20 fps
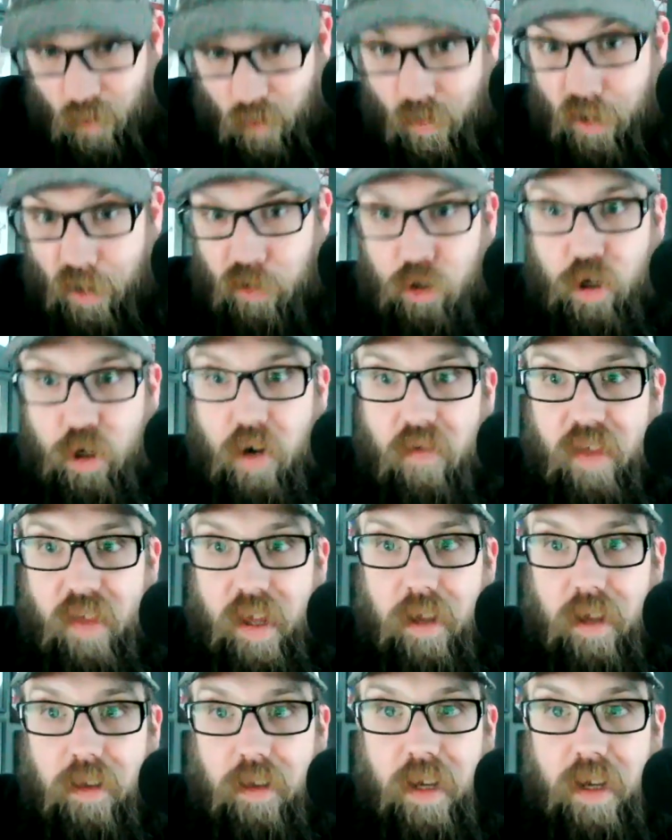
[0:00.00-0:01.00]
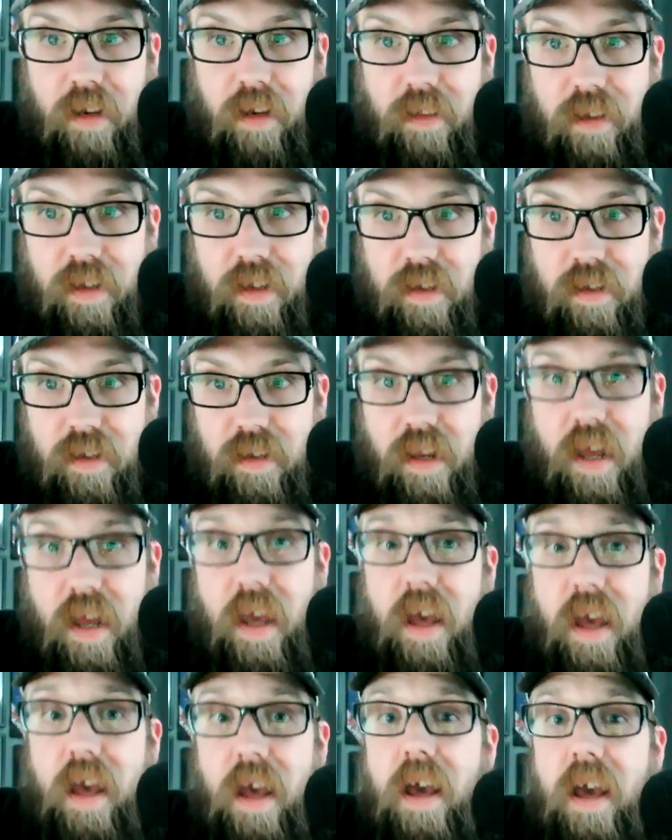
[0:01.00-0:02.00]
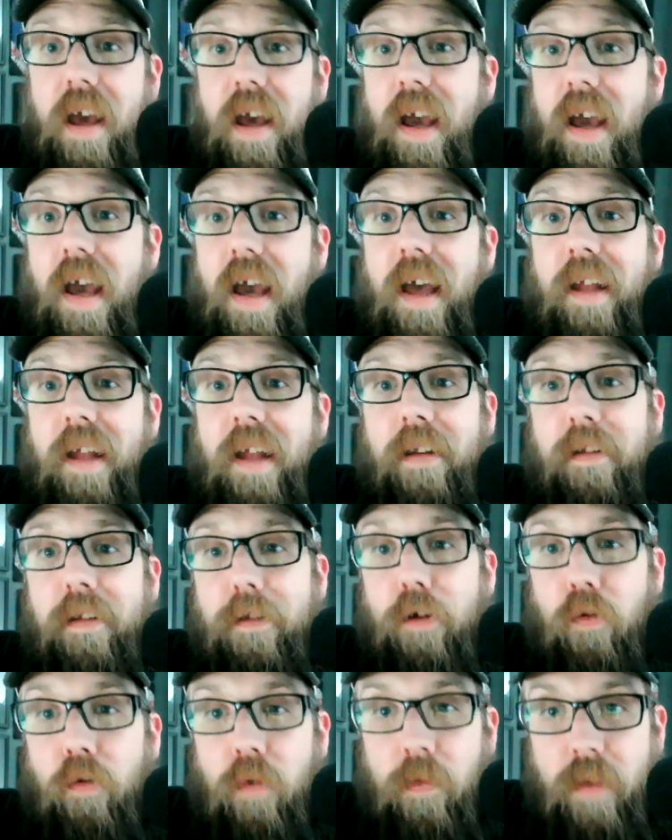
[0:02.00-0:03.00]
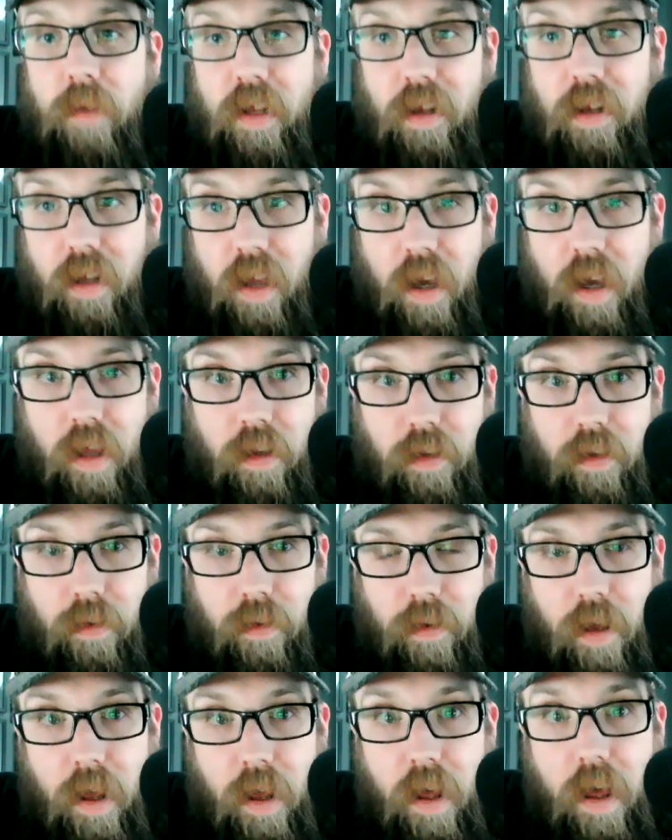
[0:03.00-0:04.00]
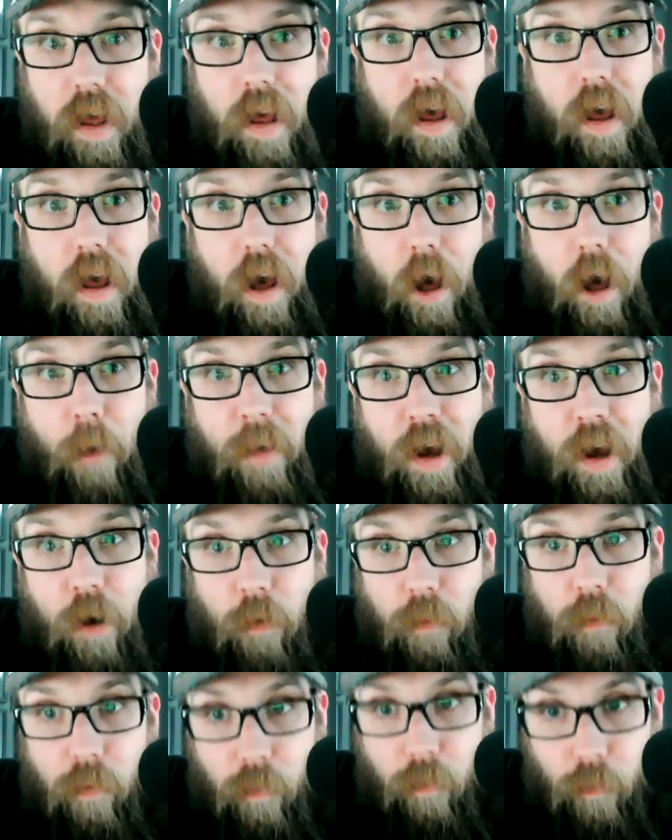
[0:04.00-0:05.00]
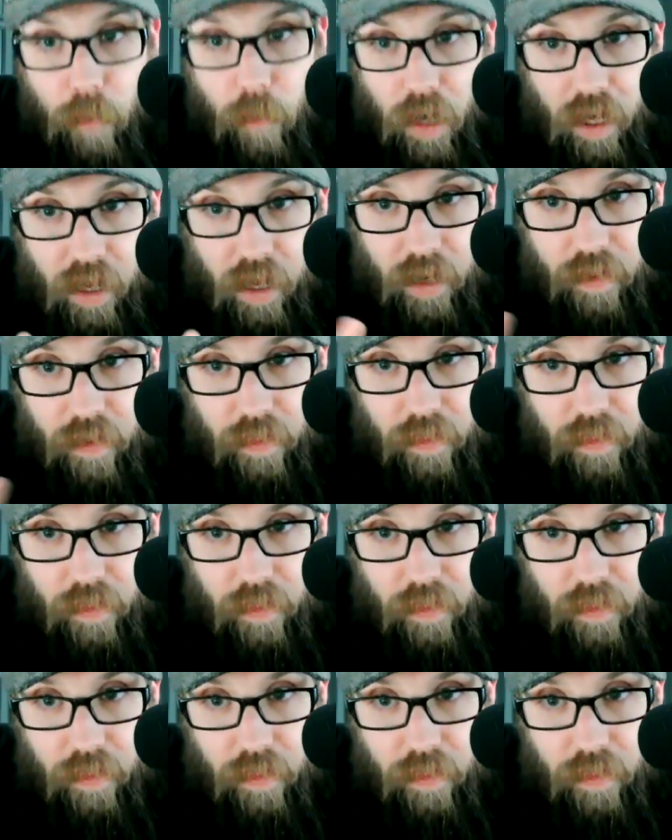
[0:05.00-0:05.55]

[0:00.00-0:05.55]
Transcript: you all. Share the hell out of this. And until we meet again, I'm out. Bye.